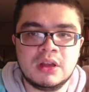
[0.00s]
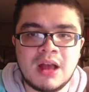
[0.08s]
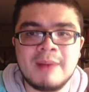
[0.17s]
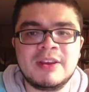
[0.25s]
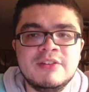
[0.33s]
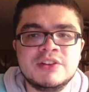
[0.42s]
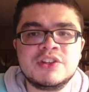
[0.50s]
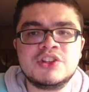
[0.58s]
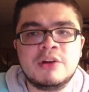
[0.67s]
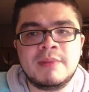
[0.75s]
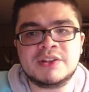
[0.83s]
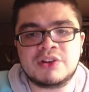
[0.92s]
I'm giving it to Joe
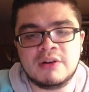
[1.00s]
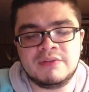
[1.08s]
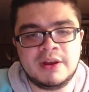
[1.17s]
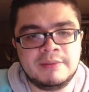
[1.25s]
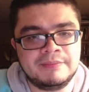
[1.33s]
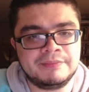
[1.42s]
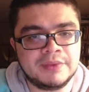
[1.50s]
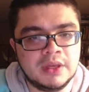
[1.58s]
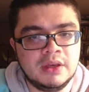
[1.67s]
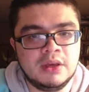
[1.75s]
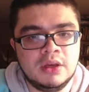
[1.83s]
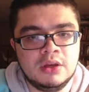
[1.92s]
Musgrove, though.
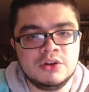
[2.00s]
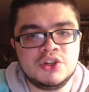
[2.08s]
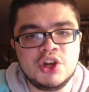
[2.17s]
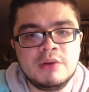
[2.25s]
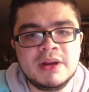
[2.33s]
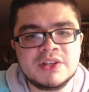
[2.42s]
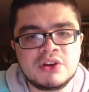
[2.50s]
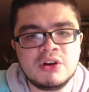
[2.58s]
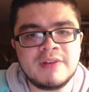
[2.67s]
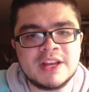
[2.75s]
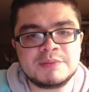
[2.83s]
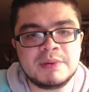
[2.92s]
Joe Musgrove
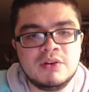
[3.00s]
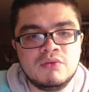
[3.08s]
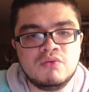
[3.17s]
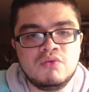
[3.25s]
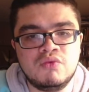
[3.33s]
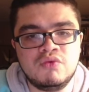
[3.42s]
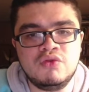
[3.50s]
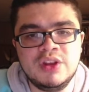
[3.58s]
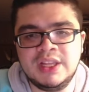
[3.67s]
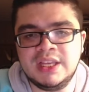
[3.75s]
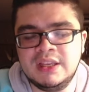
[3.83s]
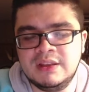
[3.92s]
has been
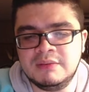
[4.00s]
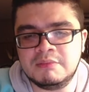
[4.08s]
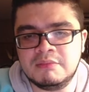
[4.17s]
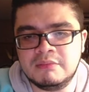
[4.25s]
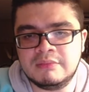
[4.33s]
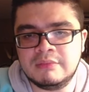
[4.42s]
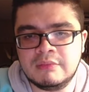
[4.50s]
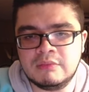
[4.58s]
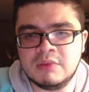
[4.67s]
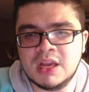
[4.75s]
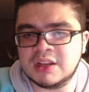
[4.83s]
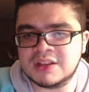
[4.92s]
really
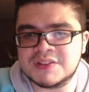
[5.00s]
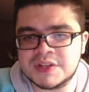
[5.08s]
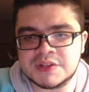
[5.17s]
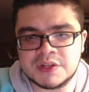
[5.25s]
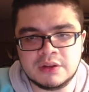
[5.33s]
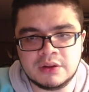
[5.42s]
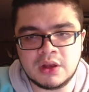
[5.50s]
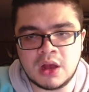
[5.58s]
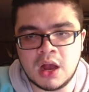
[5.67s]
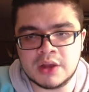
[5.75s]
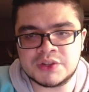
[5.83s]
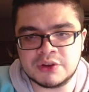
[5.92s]
inconsistent
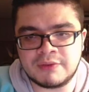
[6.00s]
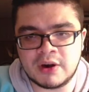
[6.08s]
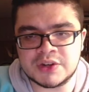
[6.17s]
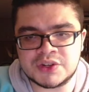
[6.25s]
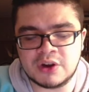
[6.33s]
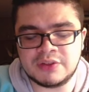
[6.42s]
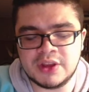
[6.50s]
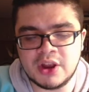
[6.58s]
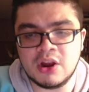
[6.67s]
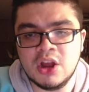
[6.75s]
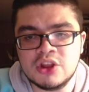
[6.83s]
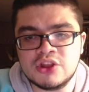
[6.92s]
uh, so far to start the year.
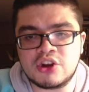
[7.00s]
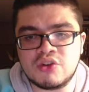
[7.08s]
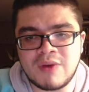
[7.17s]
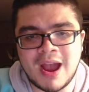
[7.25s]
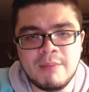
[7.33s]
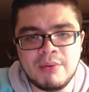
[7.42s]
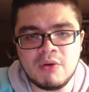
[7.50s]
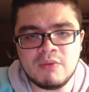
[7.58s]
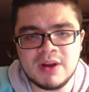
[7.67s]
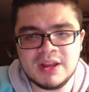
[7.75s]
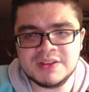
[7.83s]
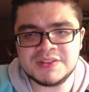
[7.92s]
The ground ball
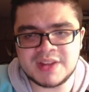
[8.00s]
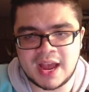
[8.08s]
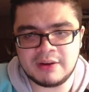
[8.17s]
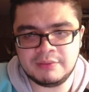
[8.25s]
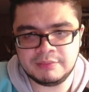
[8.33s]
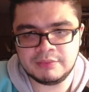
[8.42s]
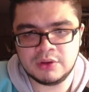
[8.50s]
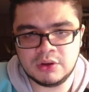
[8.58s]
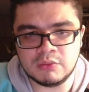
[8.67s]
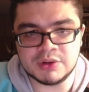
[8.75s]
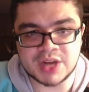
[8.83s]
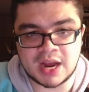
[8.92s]
rate is down,
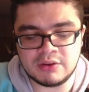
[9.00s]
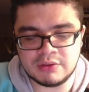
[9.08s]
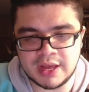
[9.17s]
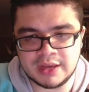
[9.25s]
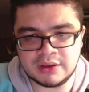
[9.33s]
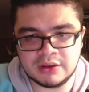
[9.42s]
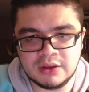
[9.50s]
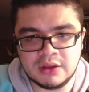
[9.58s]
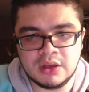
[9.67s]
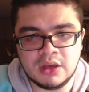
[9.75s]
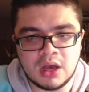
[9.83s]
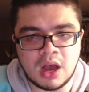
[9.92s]
which I don't like,
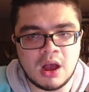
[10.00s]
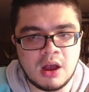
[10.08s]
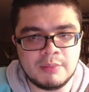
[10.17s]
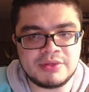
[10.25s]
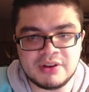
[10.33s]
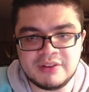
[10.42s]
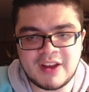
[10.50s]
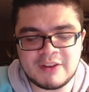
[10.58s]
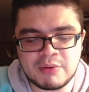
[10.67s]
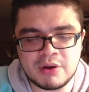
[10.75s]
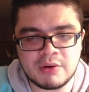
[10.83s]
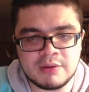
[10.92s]
um, thirty-five
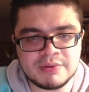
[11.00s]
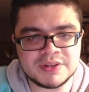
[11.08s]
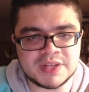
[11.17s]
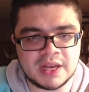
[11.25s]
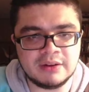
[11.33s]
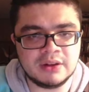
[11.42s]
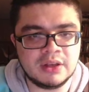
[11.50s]
point one percent.